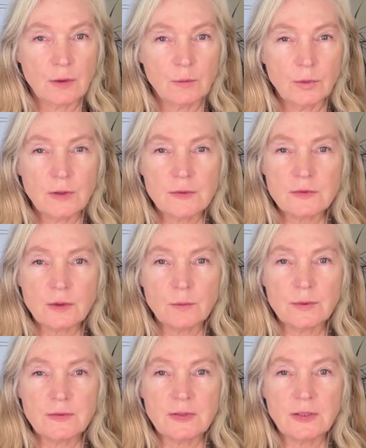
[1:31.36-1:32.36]
What is
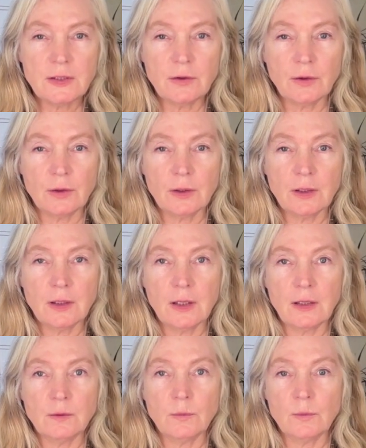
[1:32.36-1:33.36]
always here?
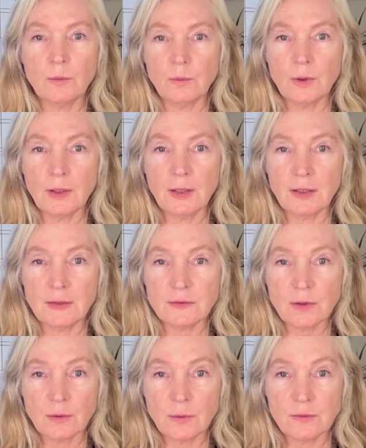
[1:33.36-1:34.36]
And it's
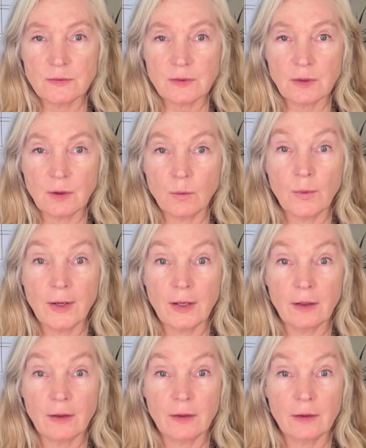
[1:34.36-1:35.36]
always
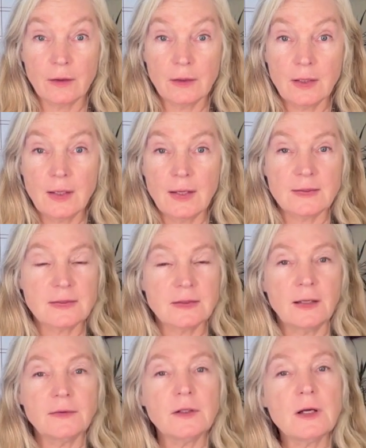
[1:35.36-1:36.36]
aware. It's
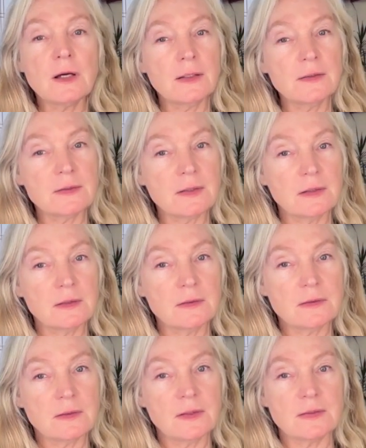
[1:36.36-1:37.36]
not the
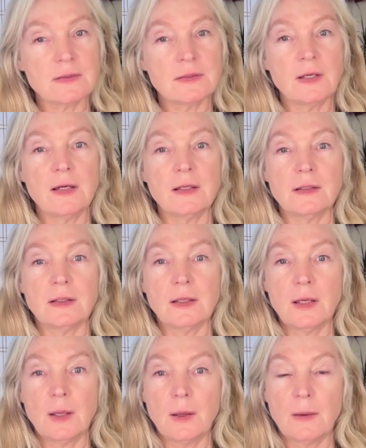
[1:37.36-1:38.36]
content, it's not
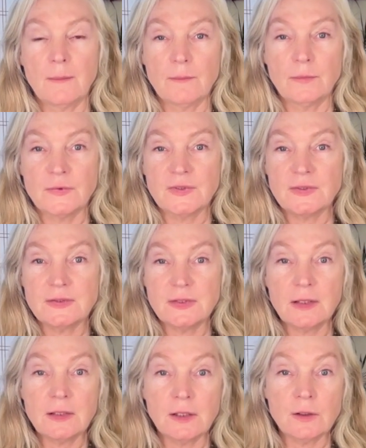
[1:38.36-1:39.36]

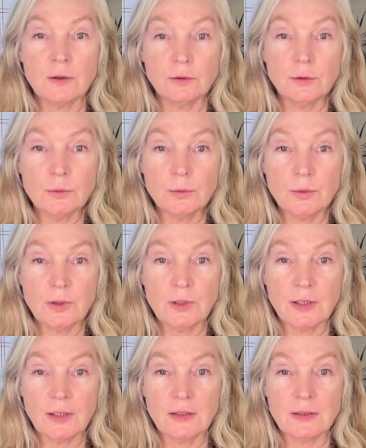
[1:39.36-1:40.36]
stuck and glued
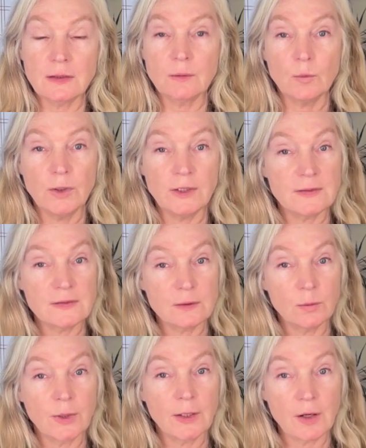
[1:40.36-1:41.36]
in what it's
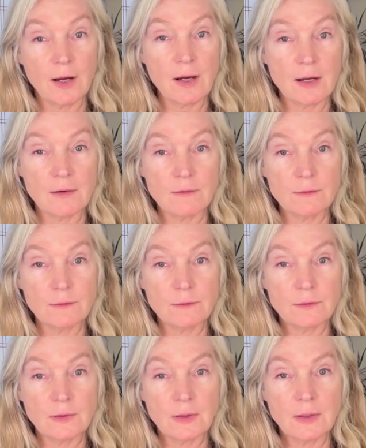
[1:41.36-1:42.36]
aware of,
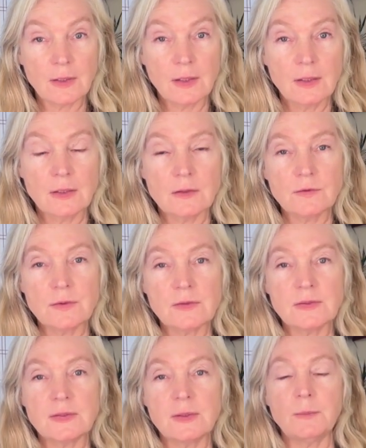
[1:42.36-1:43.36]
it's
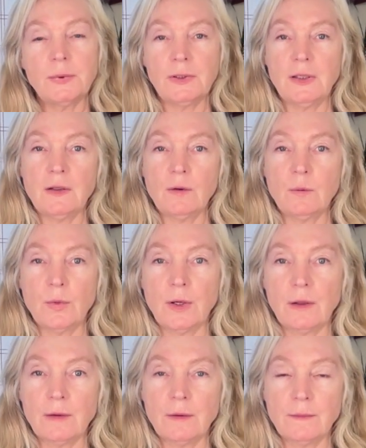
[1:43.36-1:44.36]
just simply
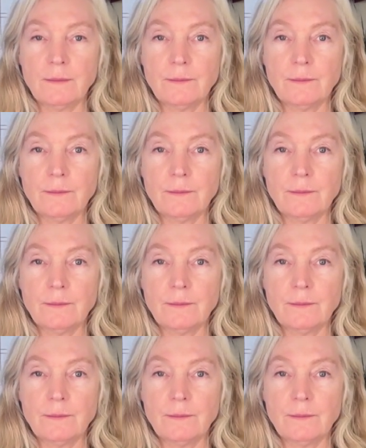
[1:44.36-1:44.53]
aware.